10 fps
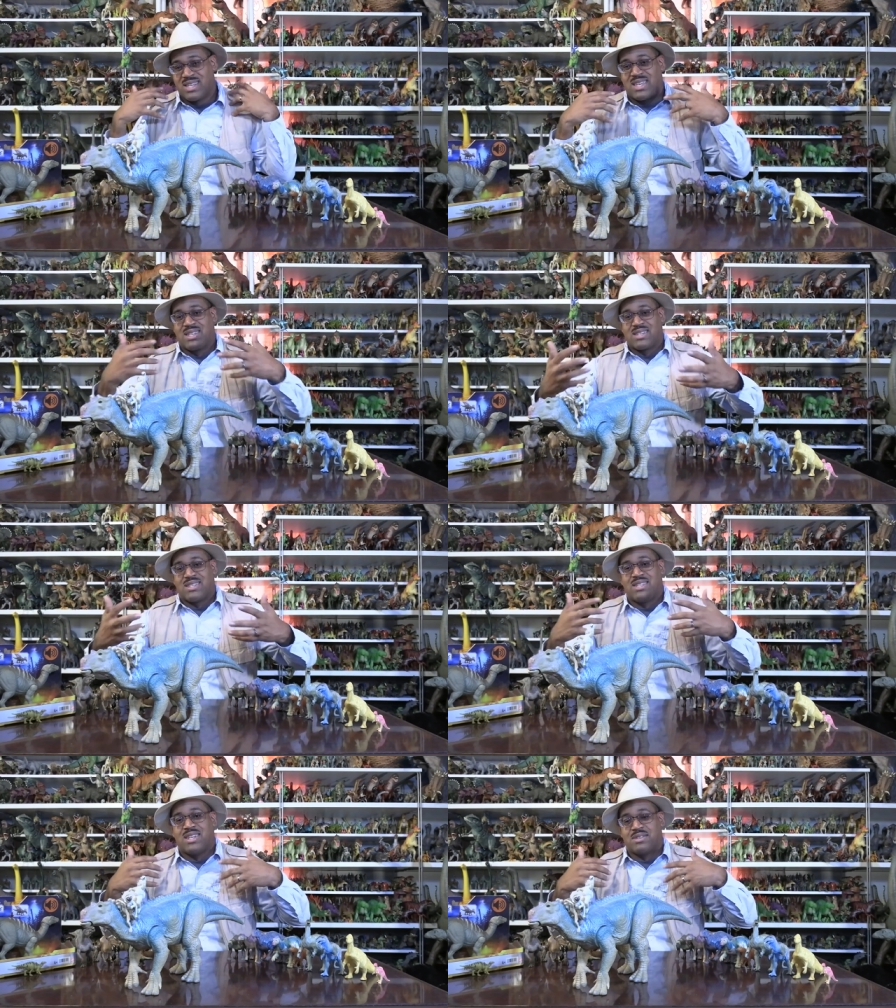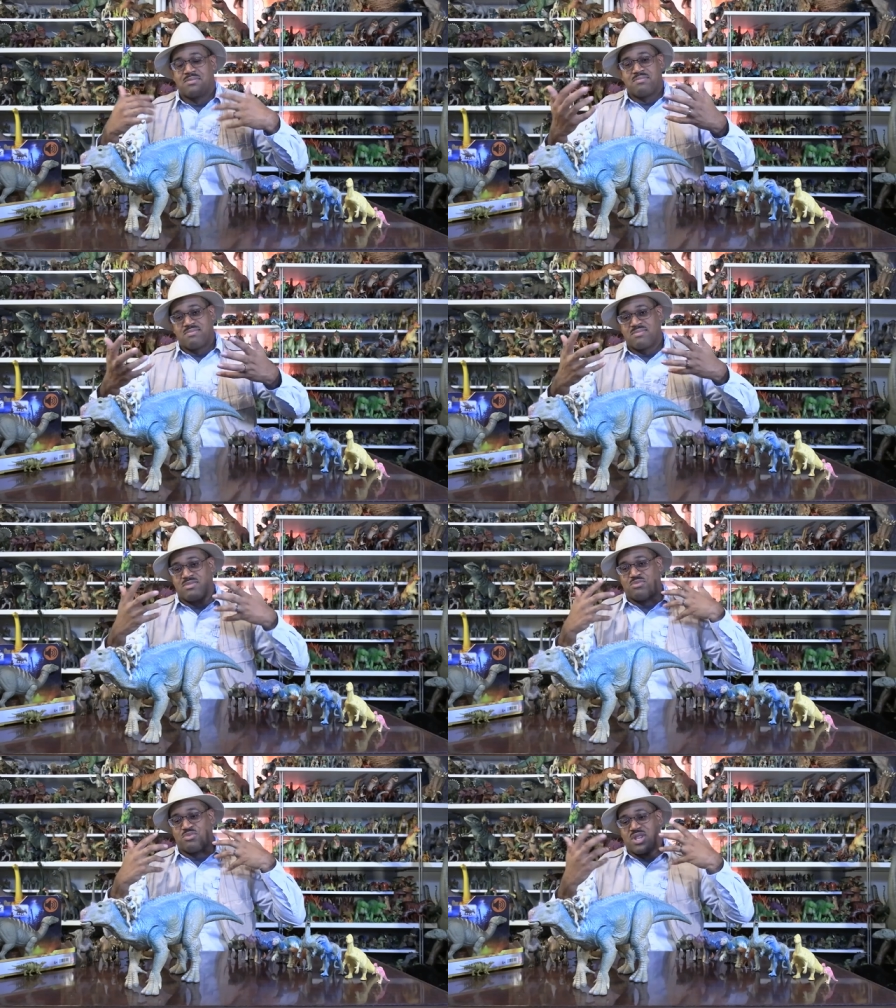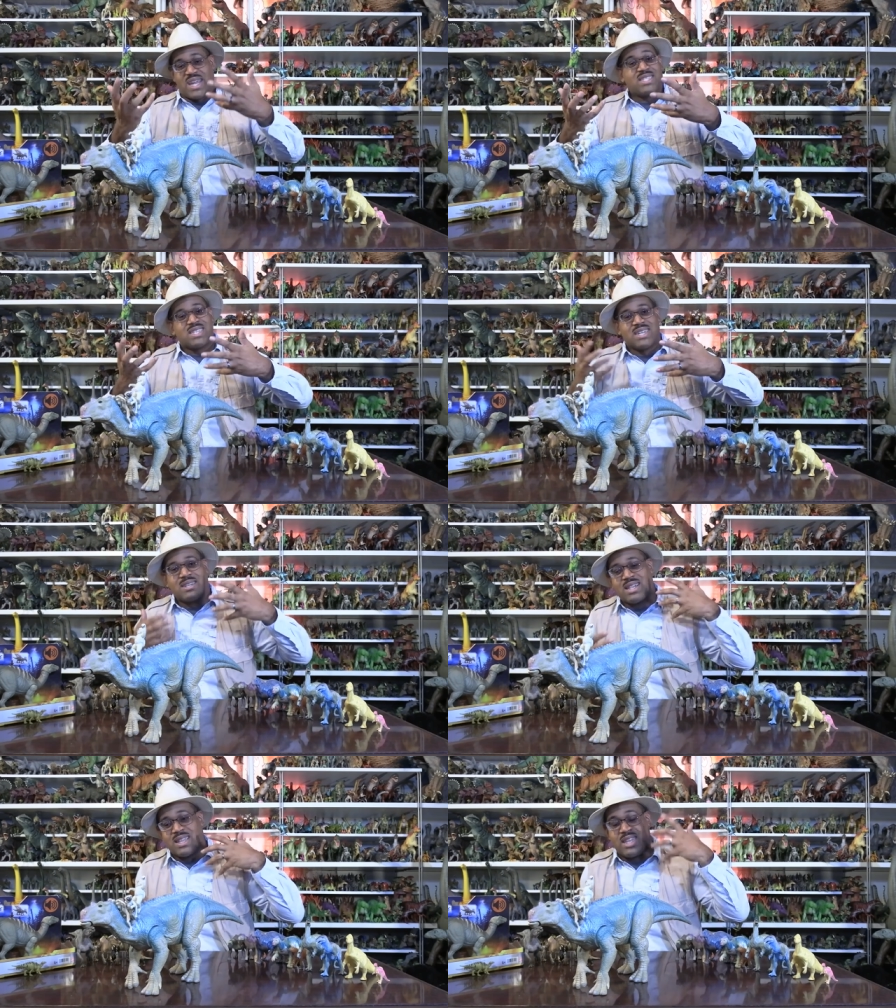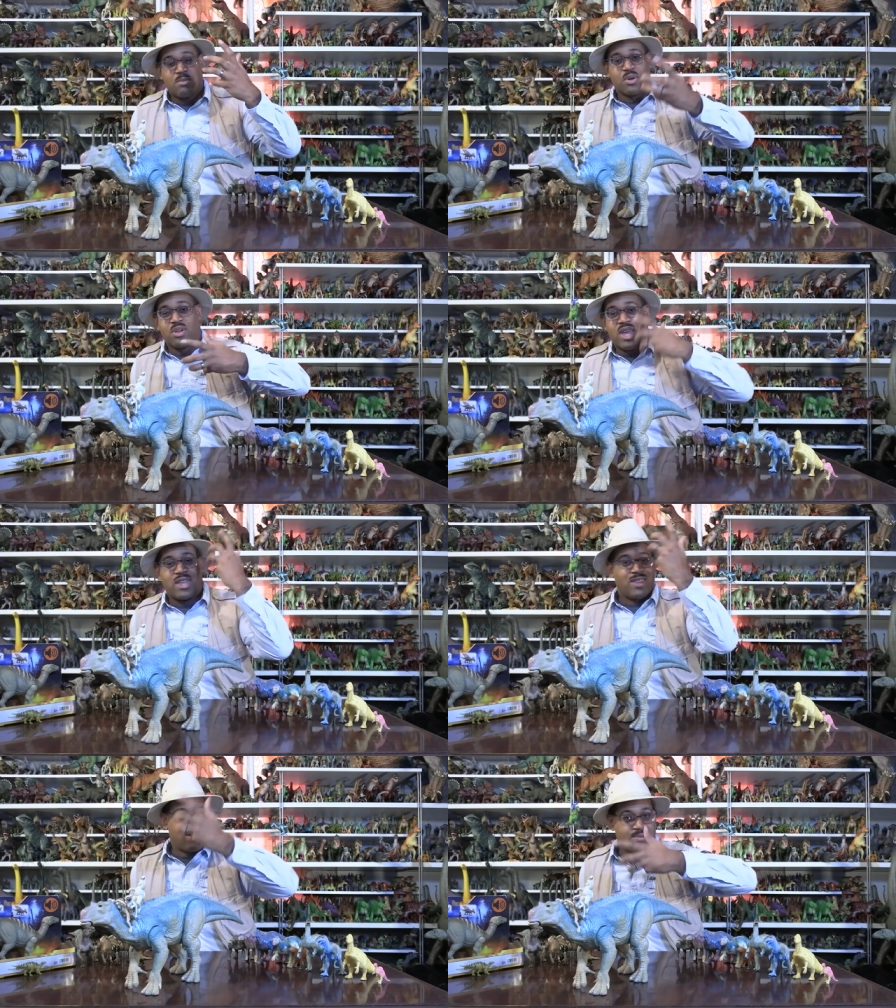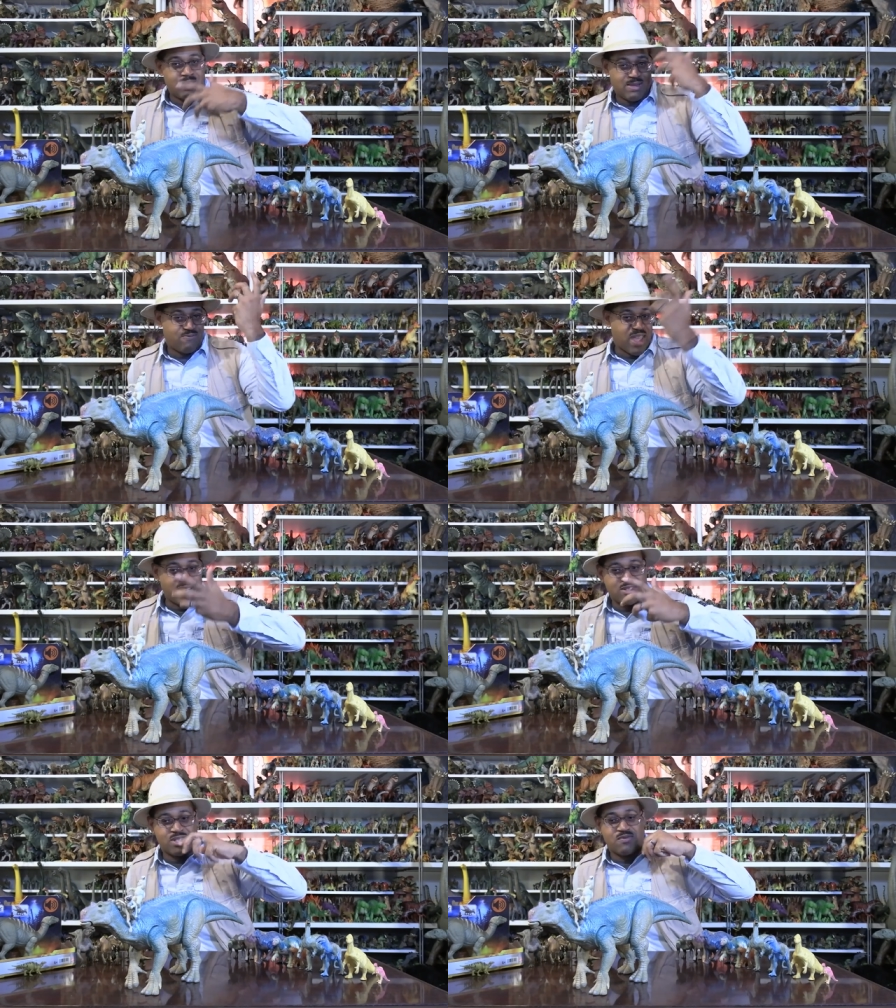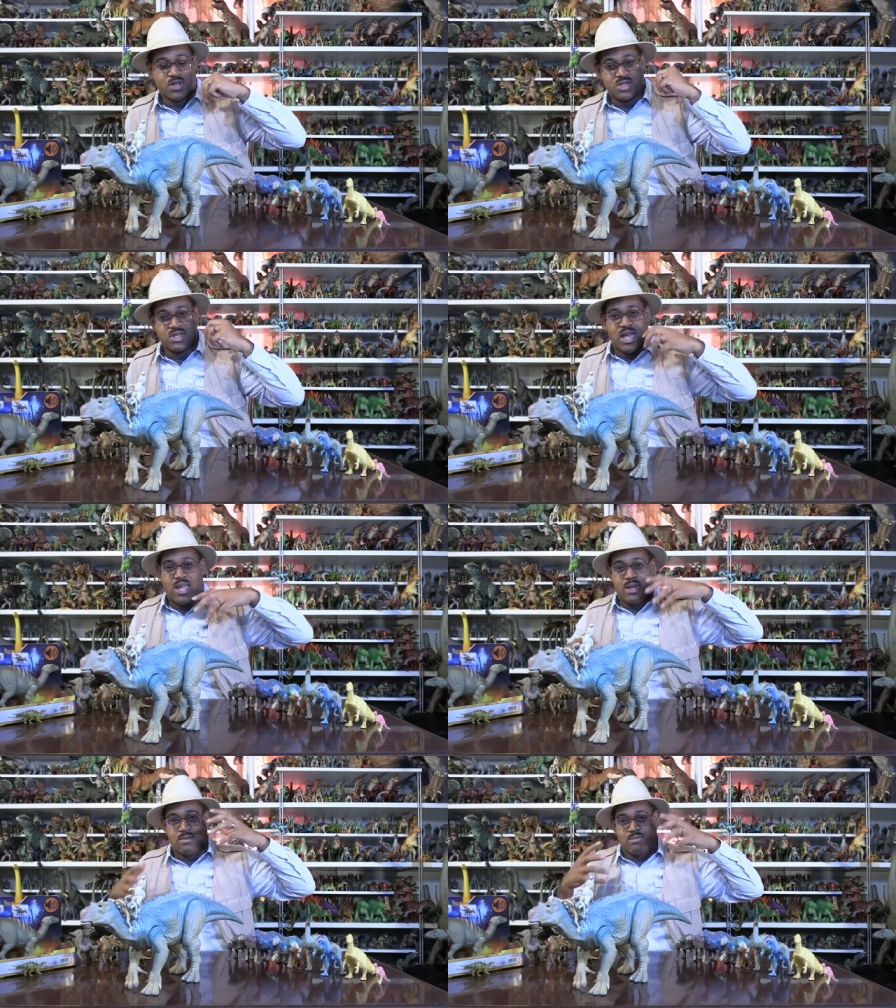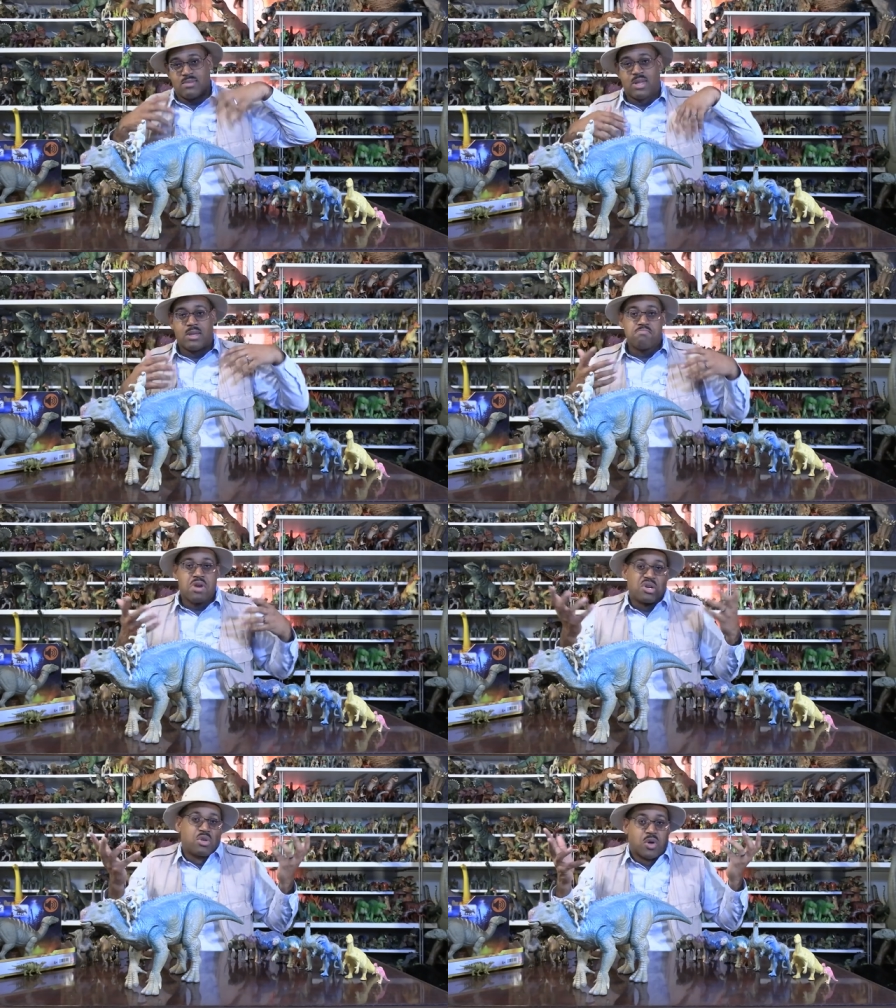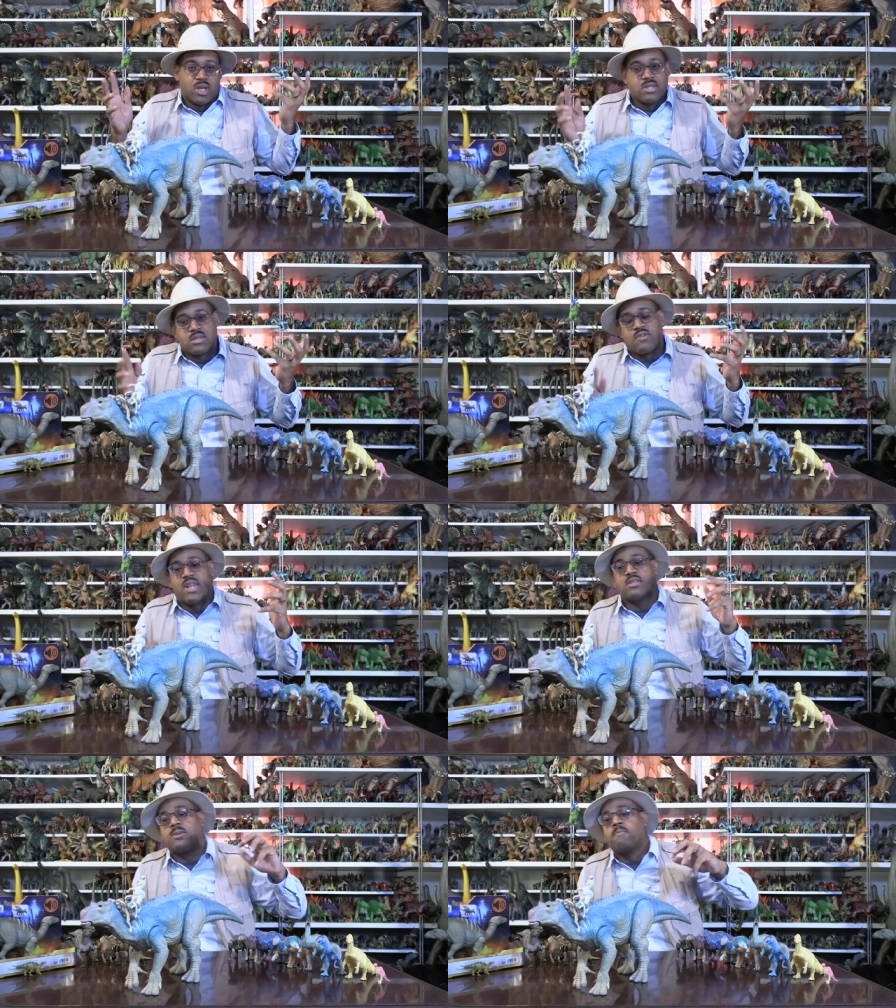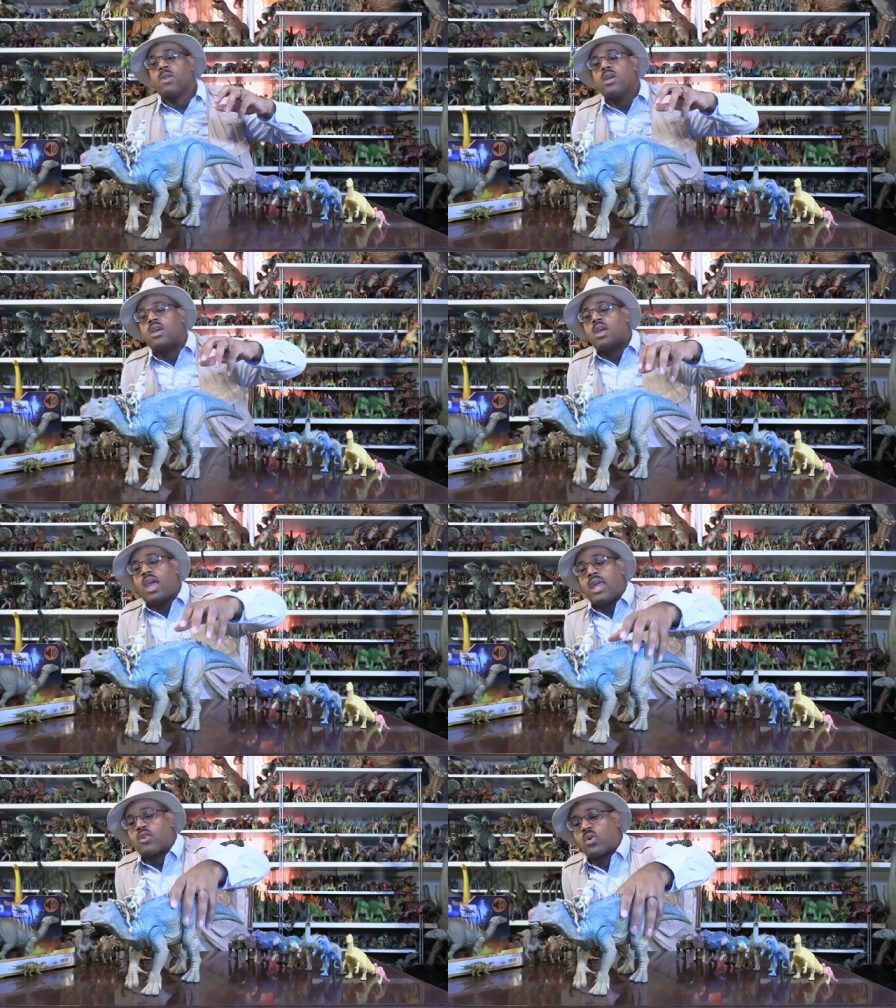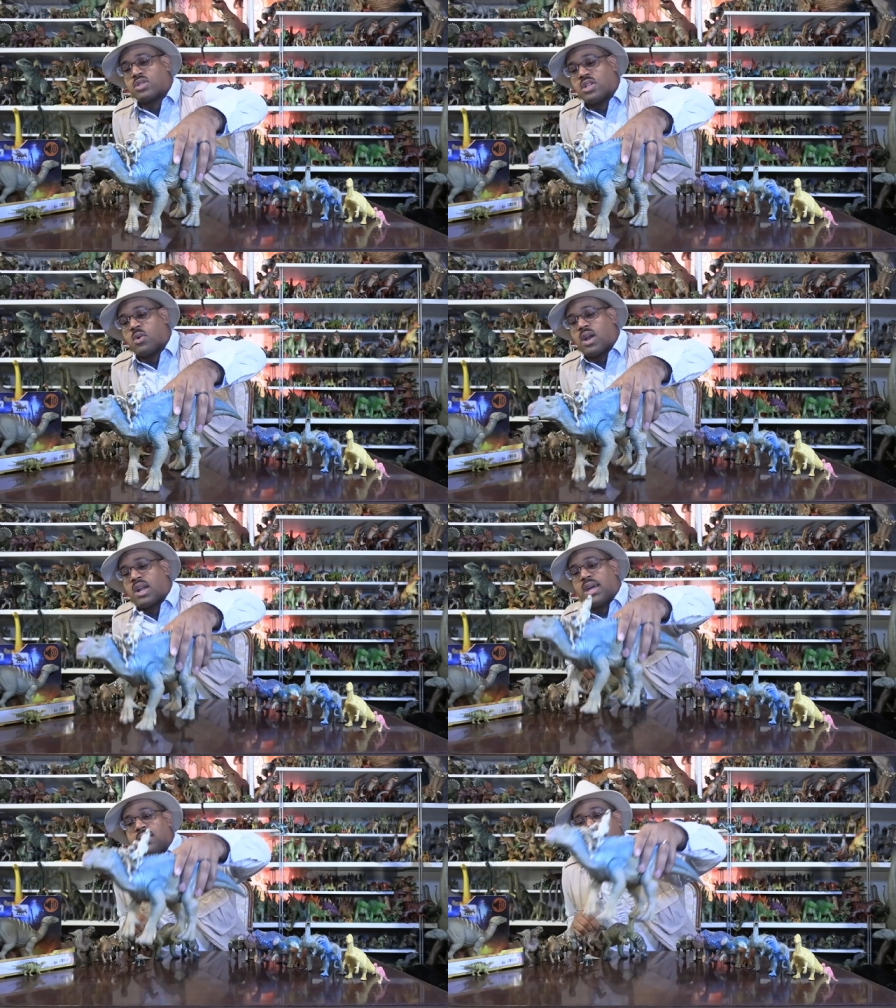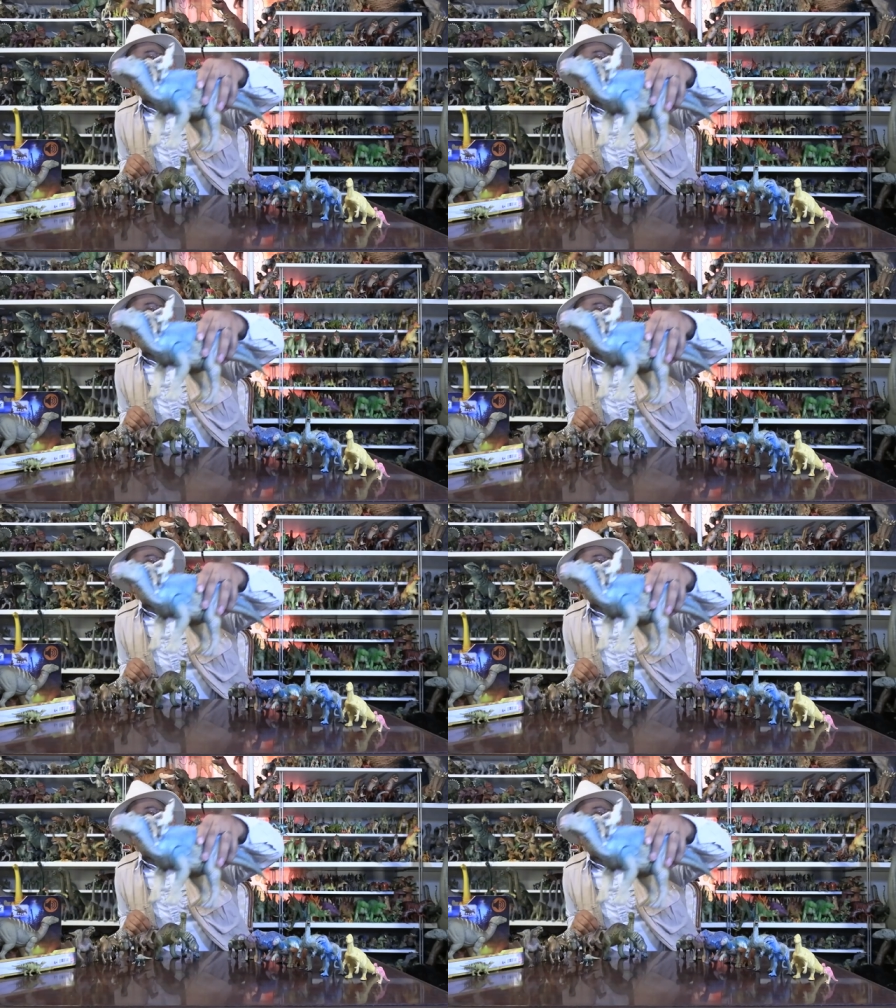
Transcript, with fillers: can you know, relate to lemur-like face versus a Purgatorius face. And of course, they iguanodon to